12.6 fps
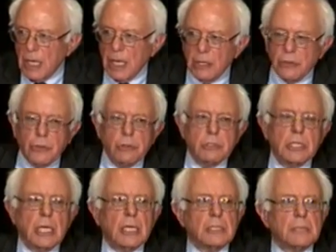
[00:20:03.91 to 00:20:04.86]
and
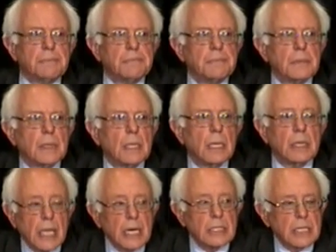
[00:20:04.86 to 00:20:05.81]
enthusiasm,
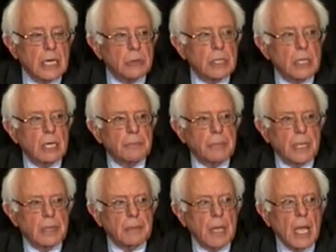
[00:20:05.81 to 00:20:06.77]
and that is our
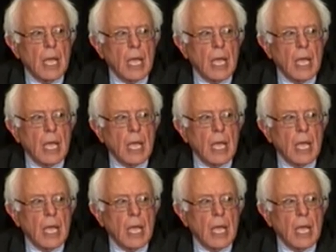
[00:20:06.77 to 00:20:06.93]
campaign.